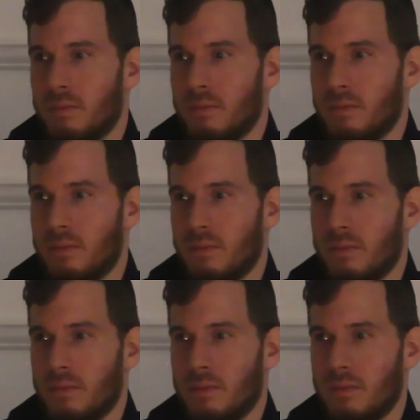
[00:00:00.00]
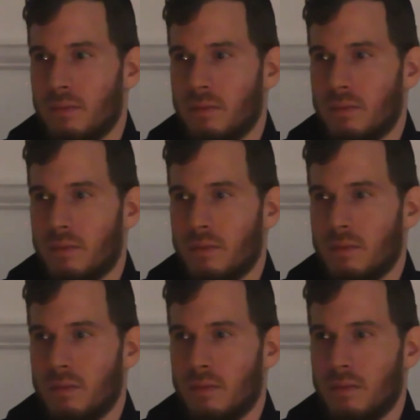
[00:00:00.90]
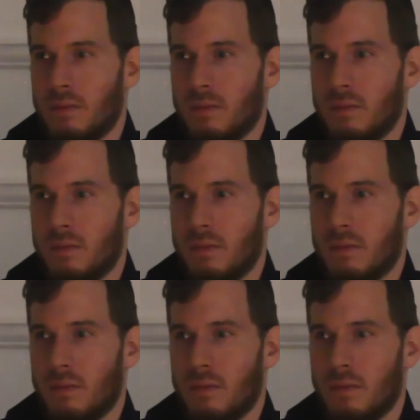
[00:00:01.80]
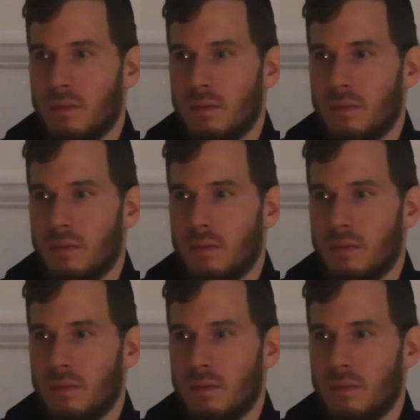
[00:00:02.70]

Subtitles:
(no one is talking)